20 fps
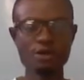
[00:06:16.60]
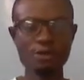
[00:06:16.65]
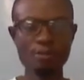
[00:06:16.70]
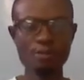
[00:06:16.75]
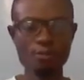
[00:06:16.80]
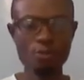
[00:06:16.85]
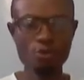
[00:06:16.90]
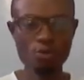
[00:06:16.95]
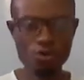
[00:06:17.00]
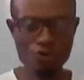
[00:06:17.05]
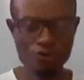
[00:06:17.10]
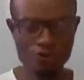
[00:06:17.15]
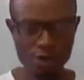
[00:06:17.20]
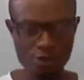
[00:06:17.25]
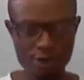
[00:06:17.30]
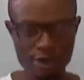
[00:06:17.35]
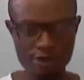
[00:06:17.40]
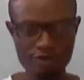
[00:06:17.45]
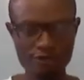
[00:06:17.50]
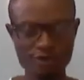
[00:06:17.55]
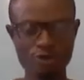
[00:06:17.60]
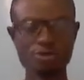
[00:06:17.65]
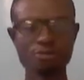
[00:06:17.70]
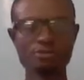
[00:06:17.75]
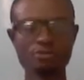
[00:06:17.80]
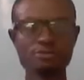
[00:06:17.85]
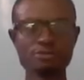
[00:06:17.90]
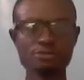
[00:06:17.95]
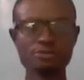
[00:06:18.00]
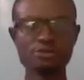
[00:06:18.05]
move away
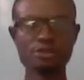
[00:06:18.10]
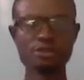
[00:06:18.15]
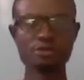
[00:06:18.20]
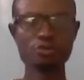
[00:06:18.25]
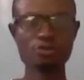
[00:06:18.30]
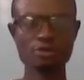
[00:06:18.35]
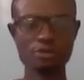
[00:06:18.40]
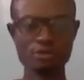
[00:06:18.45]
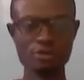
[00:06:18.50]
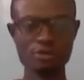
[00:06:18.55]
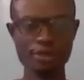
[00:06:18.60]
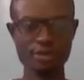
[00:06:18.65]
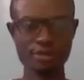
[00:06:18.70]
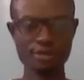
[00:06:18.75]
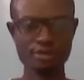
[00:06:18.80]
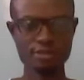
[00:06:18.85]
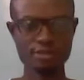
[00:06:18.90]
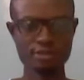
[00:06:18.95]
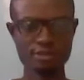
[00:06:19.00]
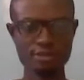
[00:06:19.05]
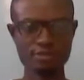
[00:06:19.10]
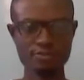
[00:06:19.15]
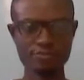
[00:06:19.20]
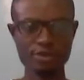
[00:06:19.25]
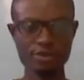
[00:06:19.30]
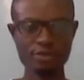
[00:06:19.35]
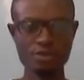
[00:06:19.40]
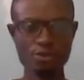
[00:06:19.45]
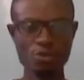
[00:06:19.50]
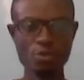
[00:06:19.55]
from the rural areas,
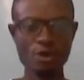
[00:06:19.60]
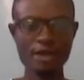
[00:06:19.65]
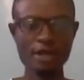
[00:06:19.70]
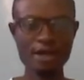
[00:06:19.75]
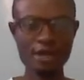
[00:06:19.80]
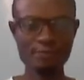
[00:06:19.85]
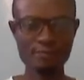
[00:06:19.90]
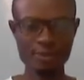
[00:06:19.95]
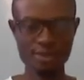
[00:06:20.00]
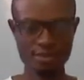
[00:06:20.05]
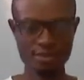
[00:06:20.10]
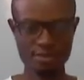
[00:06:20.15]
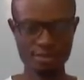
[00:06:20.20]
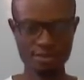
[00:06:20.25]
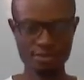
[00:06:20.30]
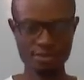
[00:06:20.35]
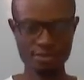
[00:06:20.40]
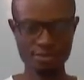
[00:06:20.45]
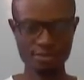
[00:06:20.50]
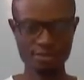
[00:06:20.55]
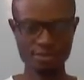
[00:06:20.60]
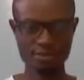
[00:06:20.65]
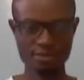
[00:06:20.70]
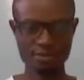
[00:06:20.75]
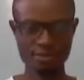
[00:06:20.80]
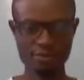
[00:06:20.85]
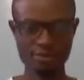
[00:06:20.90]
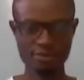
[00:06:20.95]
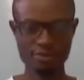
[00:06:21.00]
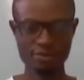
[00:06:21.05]
what happens,
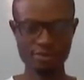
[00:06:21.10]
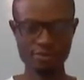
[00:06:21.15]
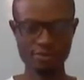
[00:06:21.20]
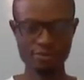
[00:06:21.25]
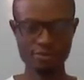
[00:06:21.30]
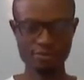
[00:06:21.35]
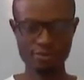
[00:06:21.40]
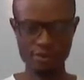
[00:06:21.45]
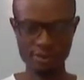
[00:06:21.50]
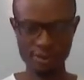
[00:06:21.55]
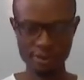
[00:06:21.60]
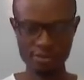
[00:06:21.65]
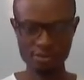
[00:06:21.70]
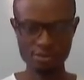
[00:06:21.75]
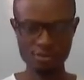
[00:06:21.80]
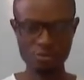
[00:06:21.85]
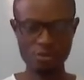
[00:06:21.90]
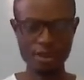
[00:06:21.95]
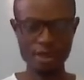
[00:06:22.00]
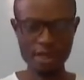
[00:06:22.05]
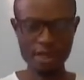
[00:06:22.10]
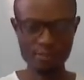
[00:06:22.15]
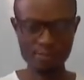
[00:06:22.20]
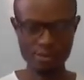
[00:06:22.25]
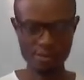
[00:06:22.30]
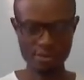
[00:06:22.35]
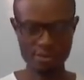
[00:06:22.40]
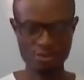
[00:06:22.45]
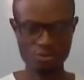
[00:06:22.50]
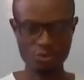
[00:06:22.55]
right? What
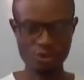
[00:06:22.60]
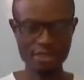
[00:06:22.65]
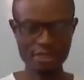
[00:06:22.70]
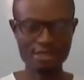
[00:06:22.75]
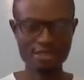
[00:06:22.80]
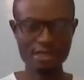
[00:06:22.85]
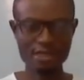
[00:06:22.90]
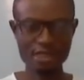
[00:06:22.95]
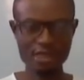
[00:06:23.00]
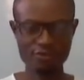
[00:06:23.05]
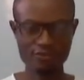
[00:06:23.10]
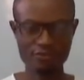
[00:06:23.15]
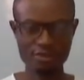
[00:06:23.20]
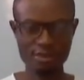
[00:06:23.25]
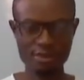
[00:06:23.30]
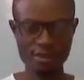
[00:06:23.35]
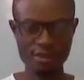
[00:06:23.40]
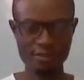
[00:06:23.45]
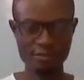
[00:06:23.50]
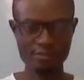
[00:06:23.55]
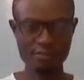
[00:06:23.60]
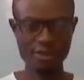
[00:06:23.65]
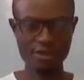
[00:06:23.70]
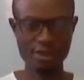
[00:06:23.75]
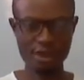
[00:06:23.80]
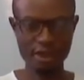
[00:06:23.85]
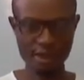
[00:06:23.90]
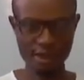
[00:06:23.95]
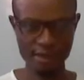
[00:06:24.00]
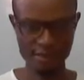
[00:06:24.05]
happens? What is left
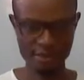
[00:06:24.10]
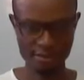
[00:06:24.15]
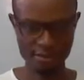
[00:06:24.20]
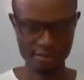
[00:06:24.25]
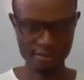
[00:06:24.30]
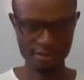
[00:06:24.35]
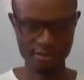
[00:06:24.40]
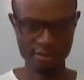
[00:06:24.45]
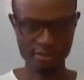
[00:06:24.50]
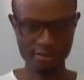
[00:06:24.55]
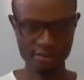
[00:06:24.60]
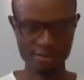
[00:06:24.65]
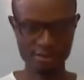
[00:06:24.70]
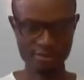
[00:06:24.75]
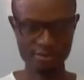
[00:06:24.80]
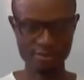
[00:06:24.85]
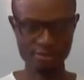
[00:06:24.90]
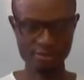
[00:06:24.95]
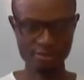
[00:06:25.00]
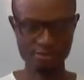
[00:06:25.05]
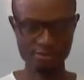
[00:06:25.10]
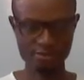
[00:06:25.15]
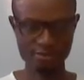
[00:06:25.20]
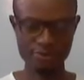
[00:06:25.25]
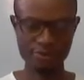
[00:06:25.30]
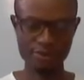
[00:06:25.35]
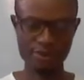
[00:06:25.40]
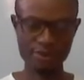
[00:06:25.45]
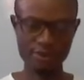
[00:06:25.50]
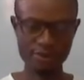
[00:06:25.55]
behind
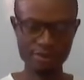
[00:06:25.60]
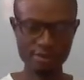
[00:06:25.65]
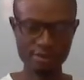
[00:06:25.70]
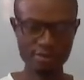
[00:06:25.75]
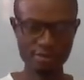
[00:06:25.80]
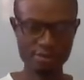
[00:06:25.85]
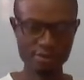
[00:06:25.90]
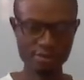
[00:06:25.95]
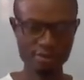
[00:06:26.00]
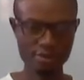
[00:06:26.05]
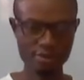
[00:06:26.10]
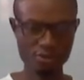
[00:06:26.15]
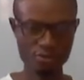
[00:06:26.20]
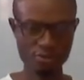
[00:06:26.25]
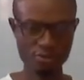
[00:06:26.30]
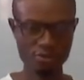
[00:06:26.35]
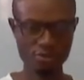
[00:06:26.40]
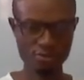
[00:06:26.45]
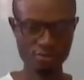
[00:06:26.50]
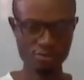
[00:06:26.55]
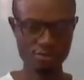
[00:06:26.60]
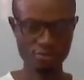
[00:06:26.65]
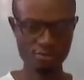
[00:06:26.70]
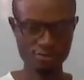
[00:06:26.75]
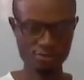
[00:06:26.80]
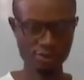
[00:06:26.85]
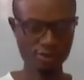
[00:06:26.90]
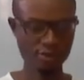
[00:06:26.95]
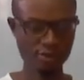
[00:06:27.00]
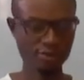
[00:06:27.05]
in the rural
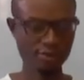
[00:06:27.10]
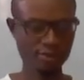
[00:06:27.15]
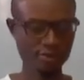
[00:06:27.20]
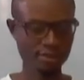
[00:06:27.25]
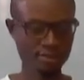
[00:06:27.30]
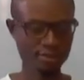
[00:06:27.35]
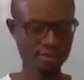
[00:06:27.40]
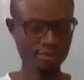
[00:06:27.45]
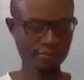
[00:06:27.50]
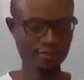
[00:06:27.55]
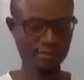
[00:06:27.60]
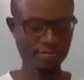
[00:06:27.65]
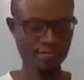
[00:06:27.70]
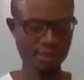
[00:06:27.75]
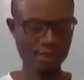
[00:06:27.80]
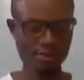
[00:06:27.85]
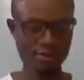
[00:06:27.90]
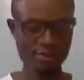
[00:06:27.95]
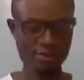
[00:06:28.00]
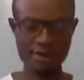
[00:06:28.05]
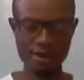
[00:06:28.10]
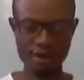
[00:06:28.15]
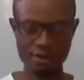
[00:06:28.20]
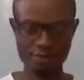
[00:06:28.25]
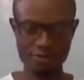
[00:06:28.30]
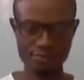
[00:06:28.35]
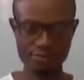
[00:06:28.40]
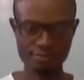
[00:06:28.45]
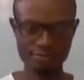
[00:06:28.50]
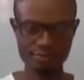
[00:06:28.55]
areas?
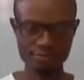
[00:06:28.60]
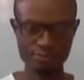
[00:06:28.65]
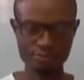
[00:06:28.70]
Now,